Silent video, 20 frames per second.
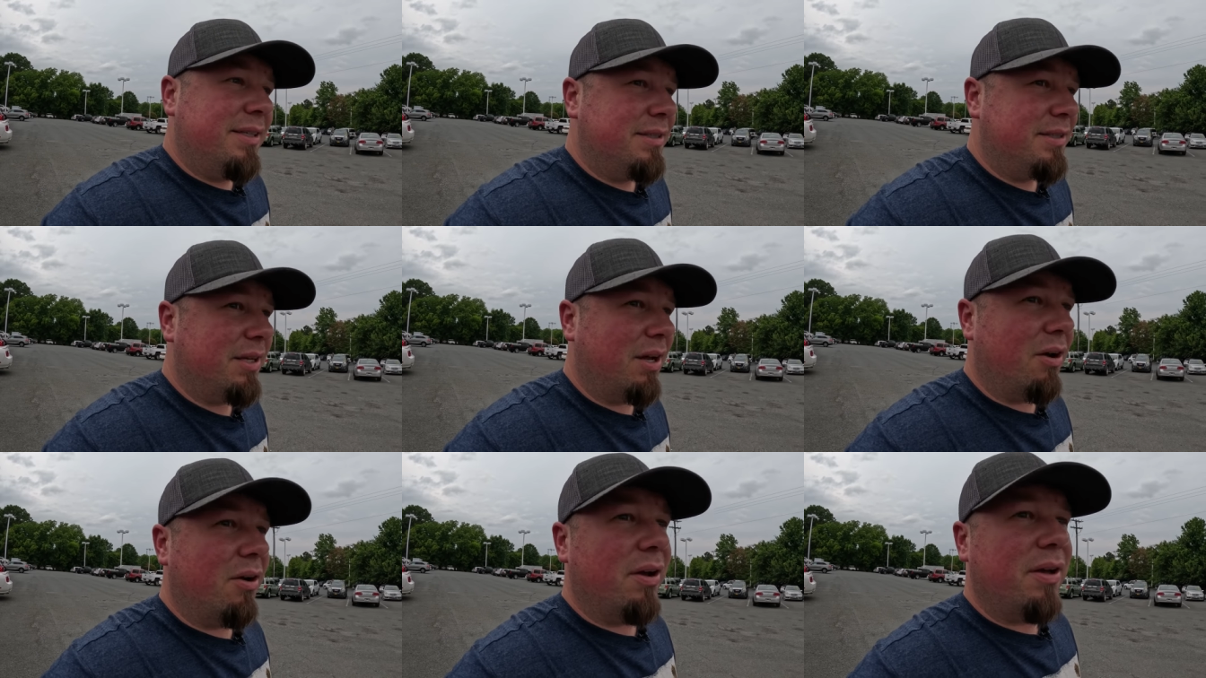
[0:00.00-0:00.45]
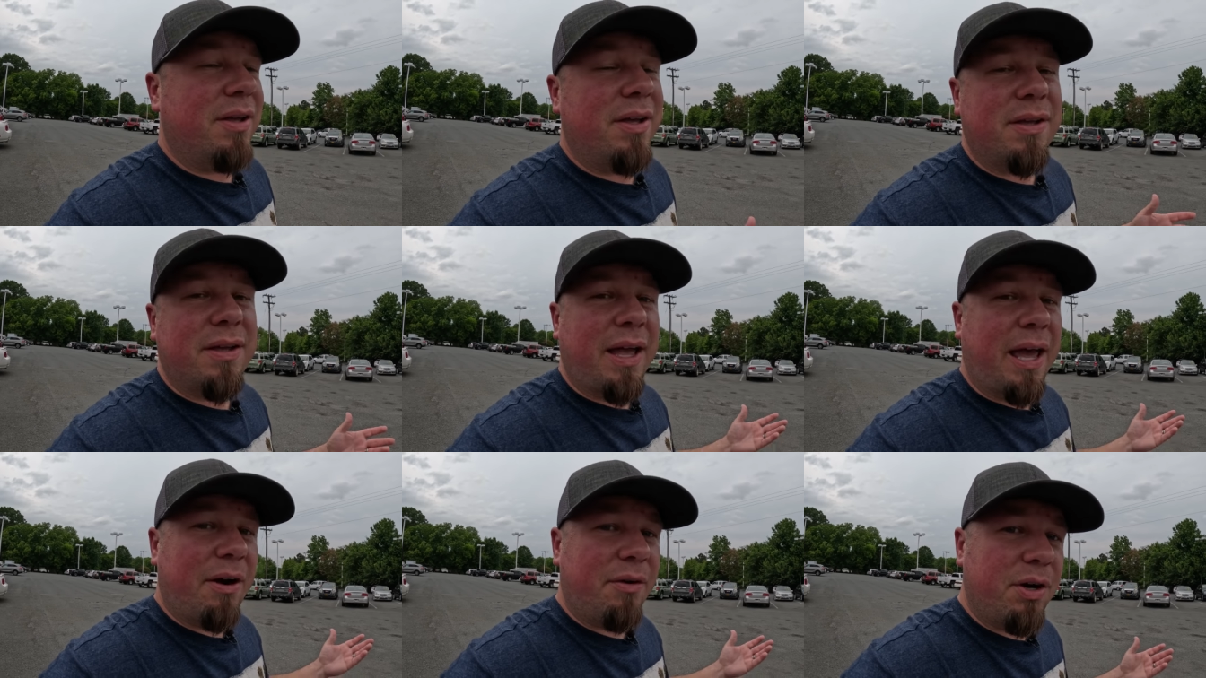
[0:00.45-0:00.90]
So
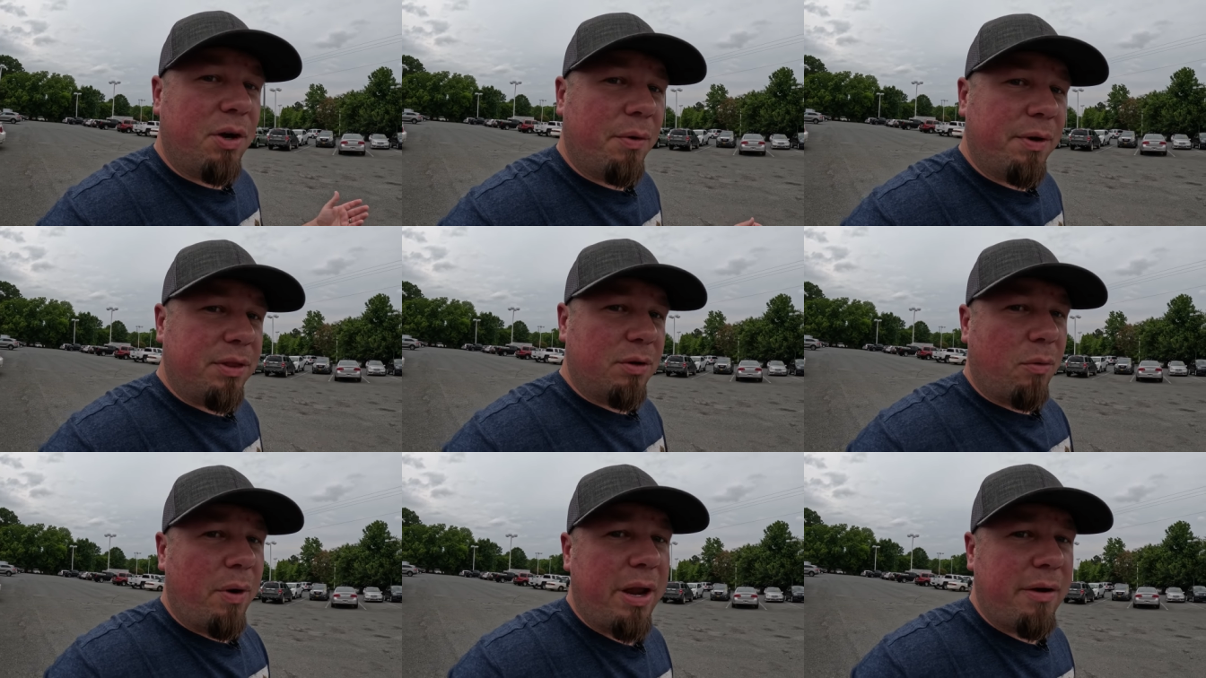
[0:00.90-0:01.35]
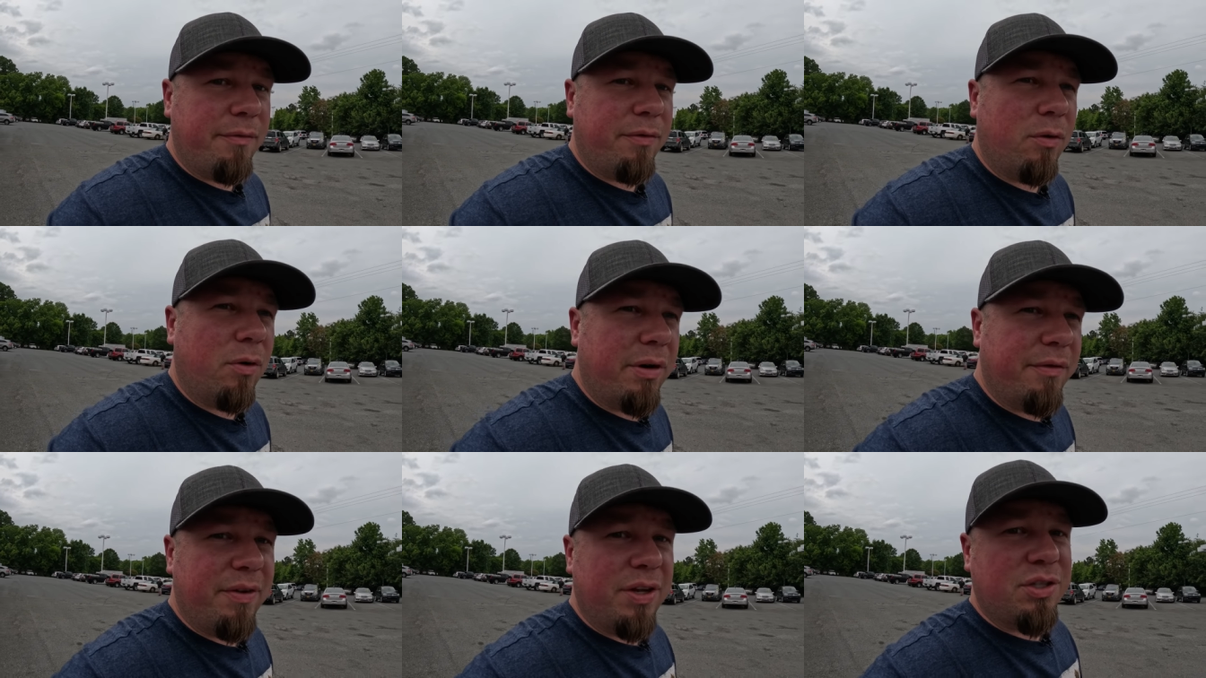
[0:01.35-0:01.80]
I don't know what they're waiting
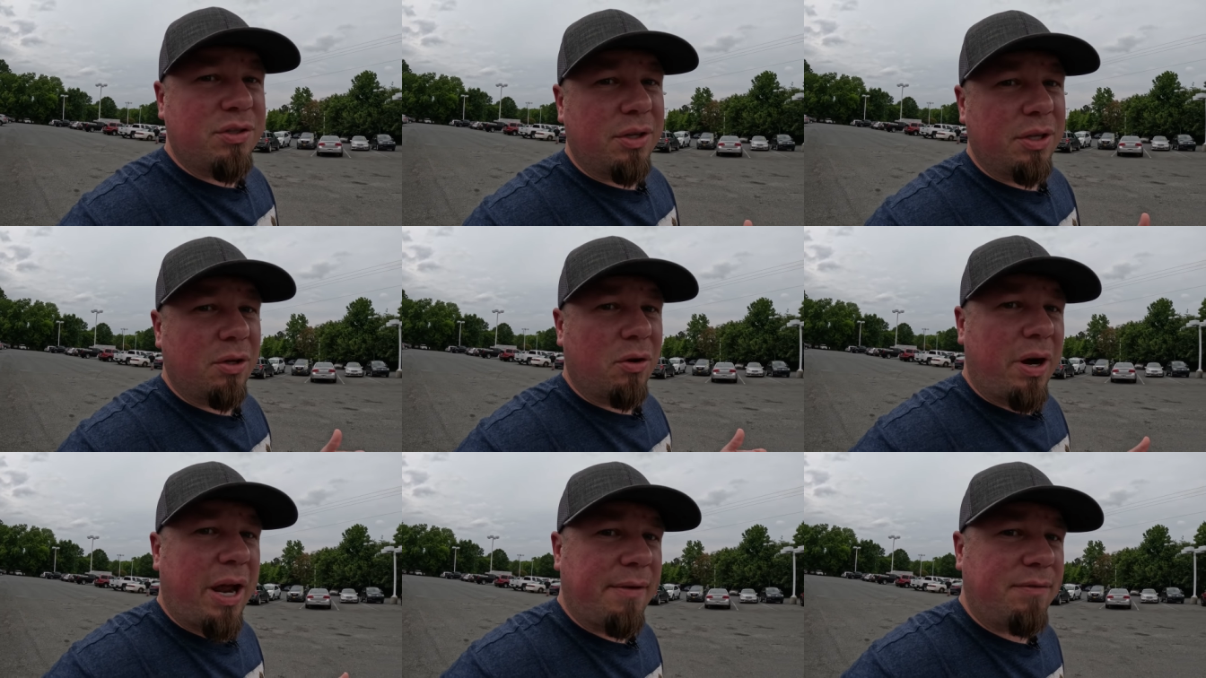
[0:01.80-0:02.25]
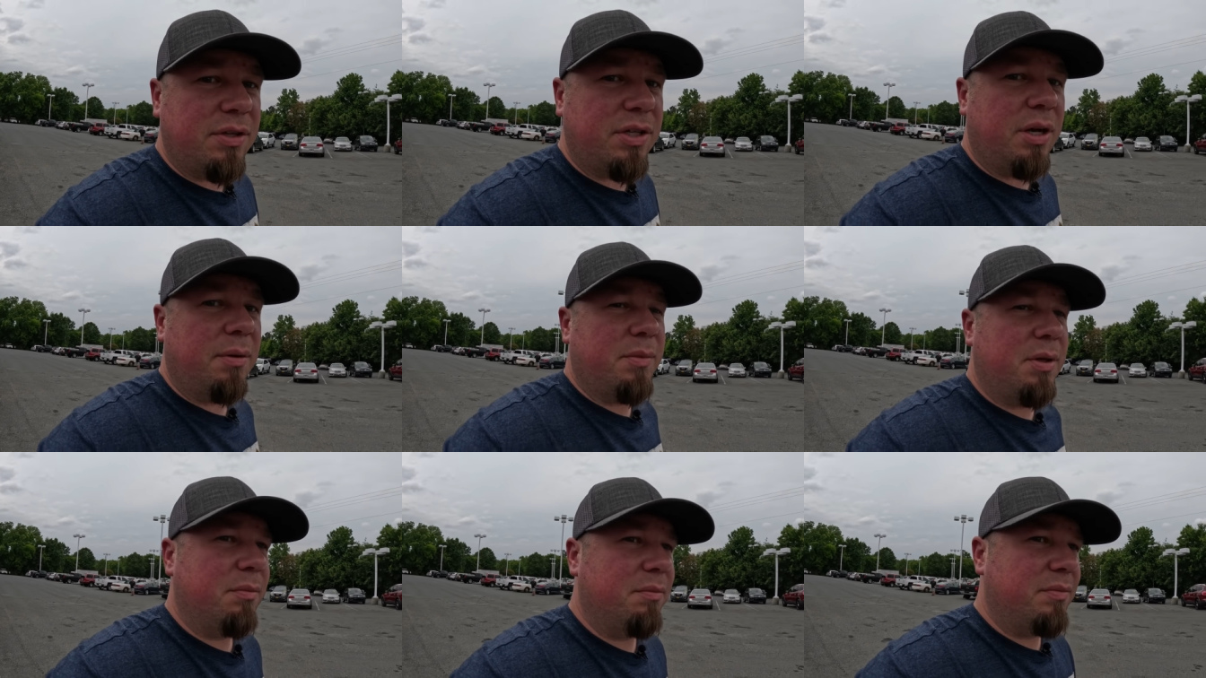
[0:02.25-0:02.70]
for. Eventually they're going to have to
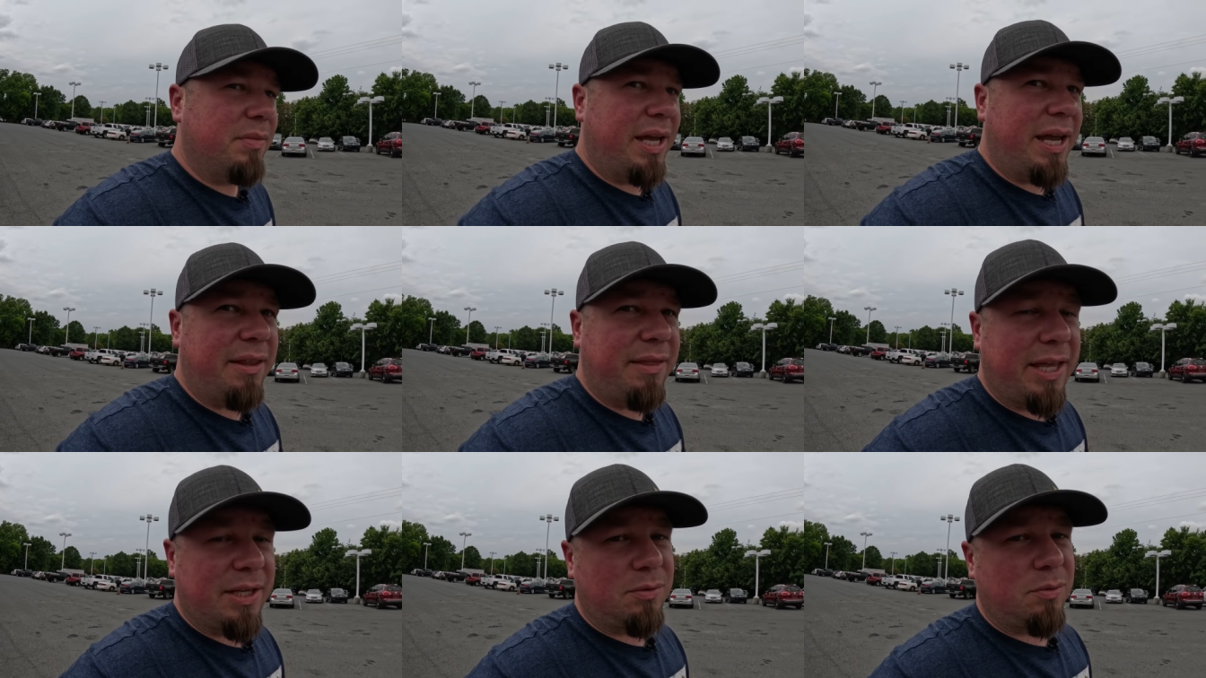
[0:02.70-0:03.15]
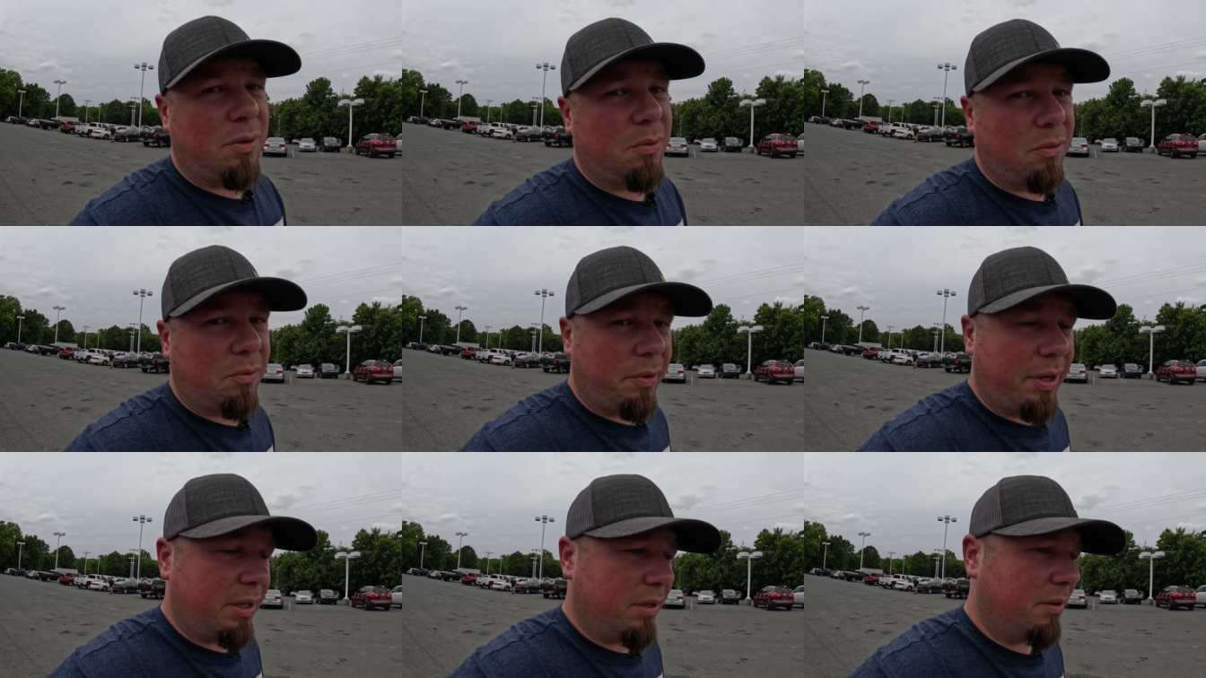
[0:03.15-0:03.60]
dump them and that's what
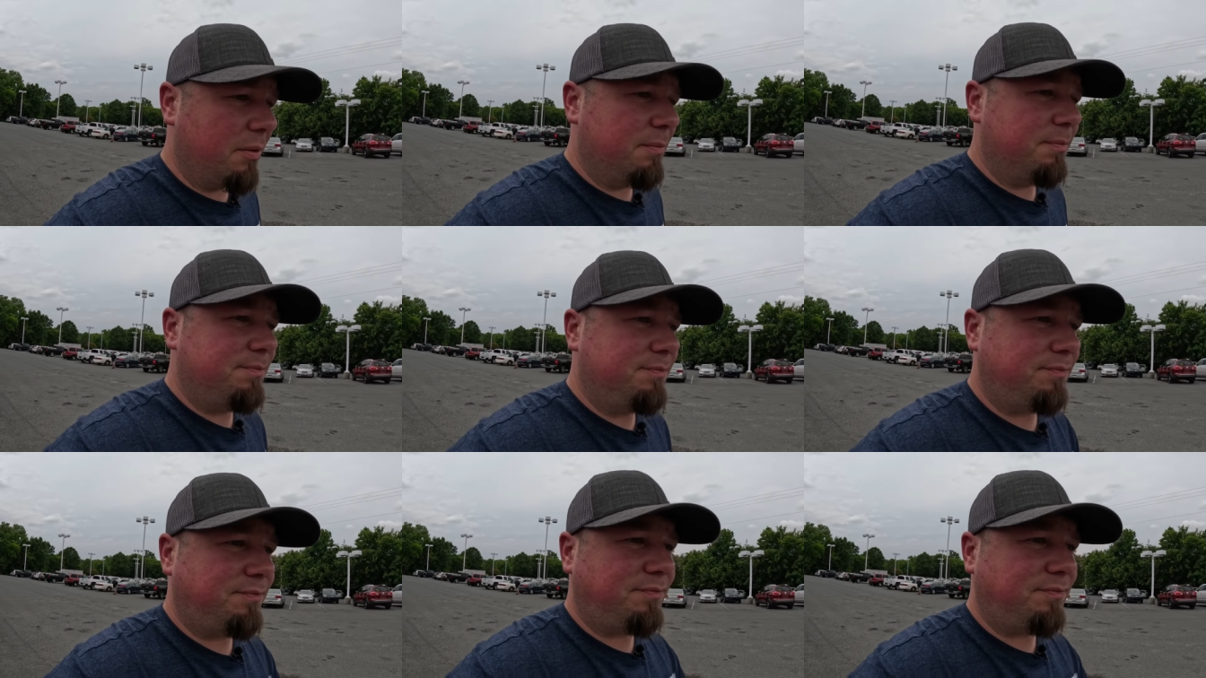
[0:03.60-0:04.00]
we're waiting on.